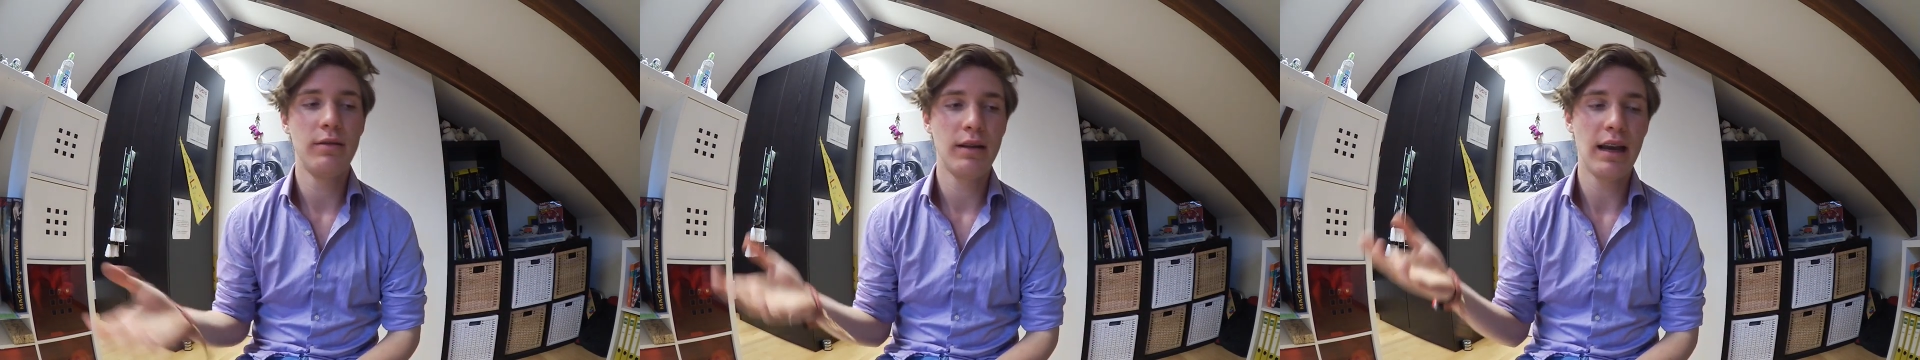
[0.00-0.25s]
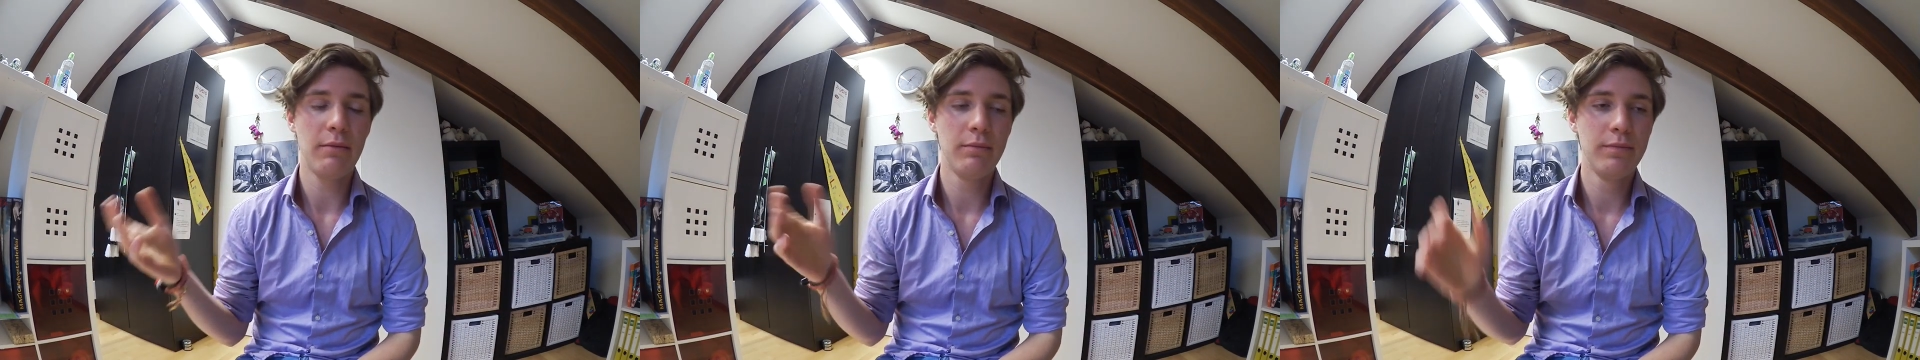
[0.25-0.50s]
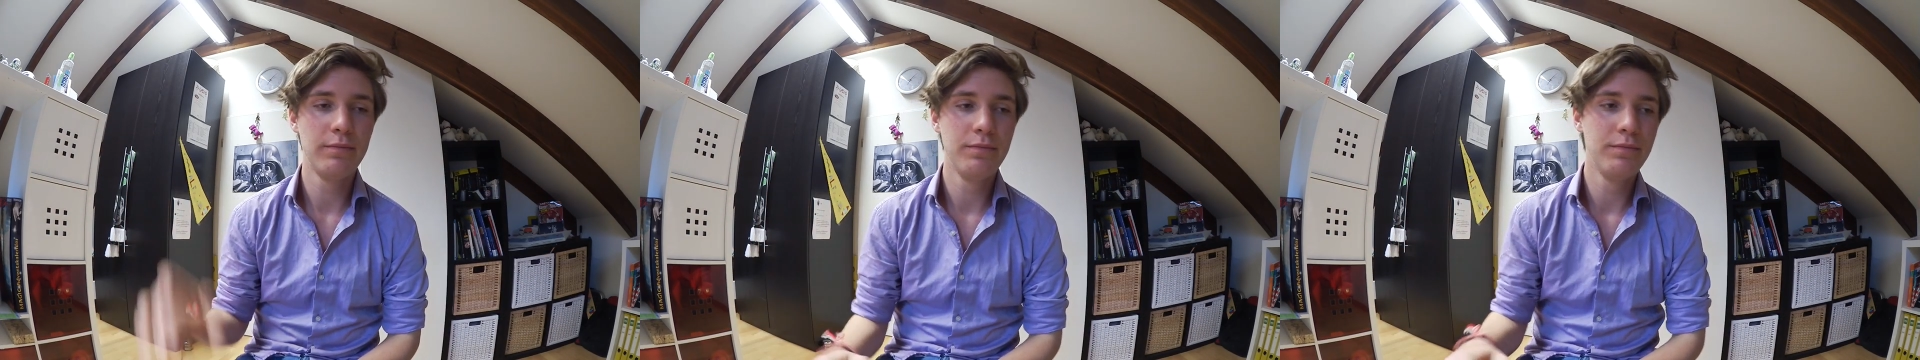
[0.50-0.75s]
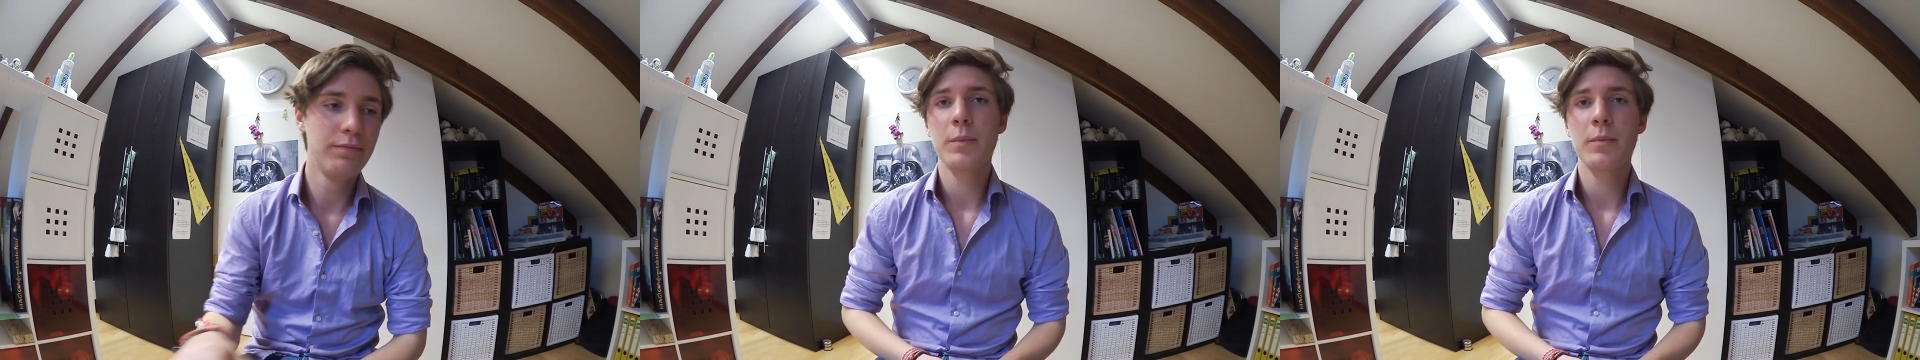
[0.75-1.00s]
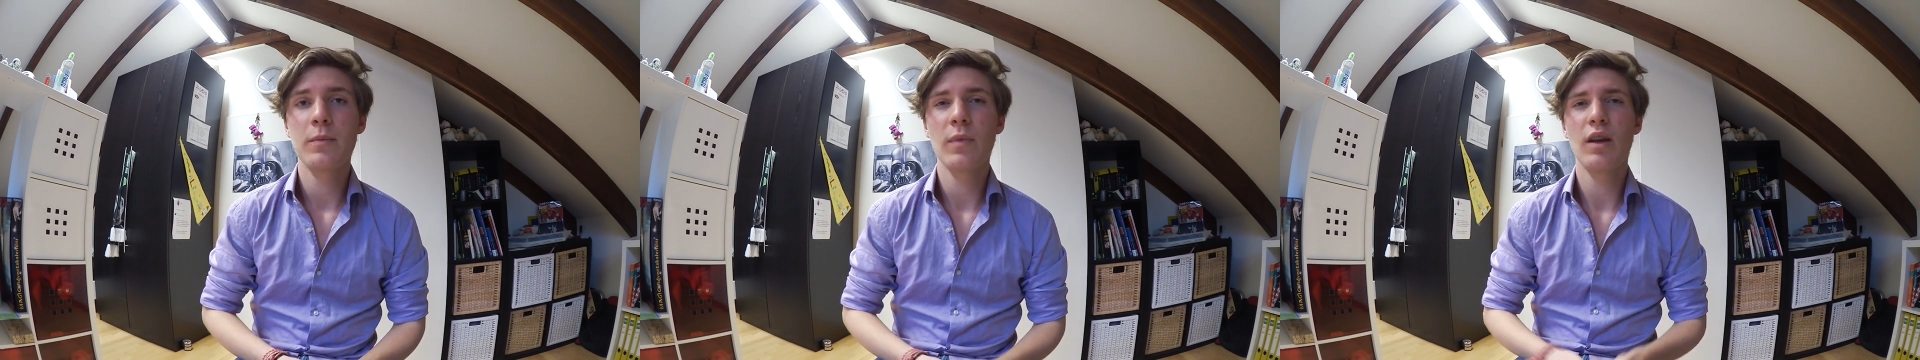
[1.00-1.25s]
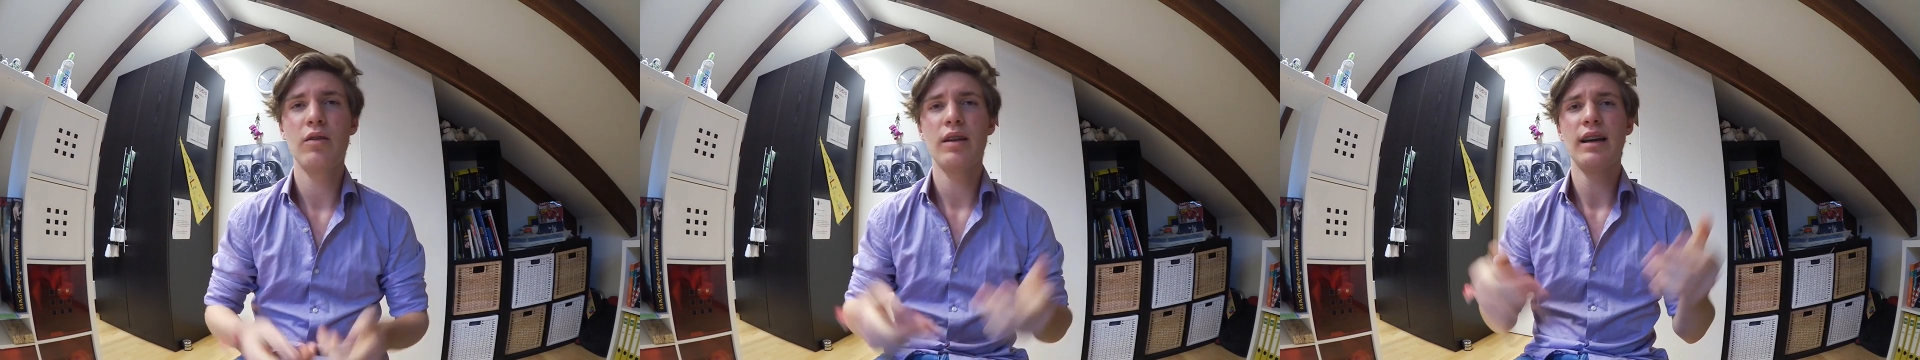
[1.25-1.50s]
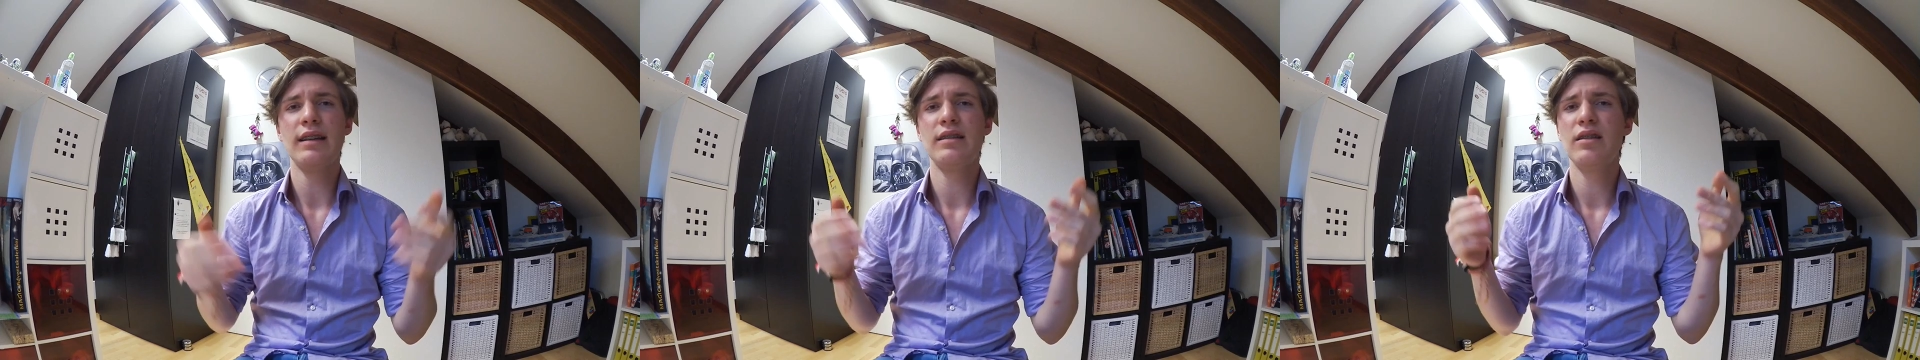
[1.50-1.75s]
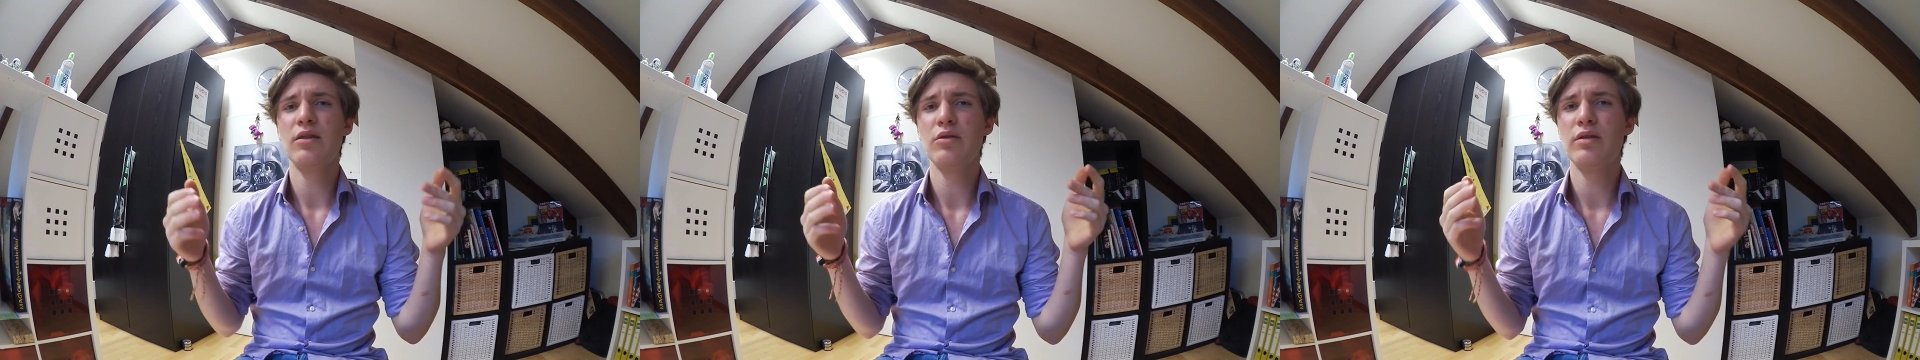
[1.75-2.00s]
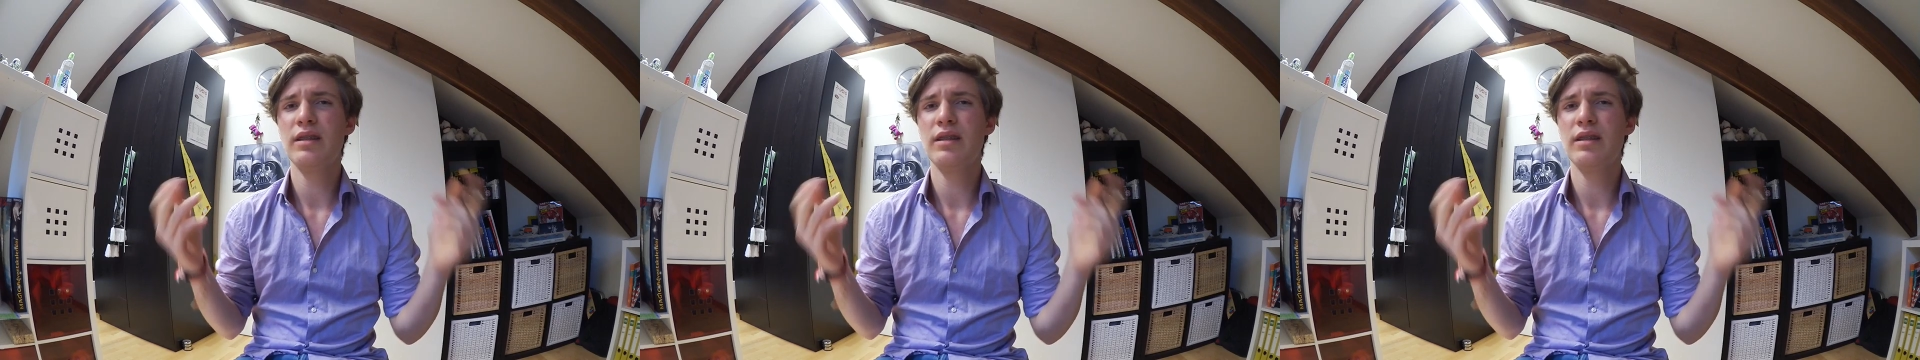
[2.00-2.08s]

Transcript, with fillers: Yeah. Okay, so